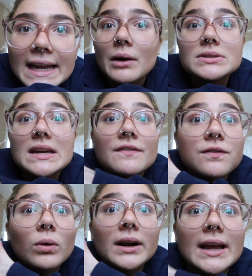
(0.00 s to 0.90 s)
That was like
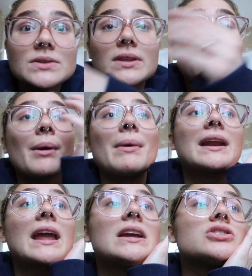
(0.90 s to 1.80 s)
four days without my
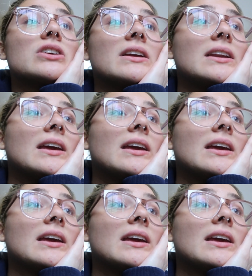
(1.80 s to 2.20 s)
medication.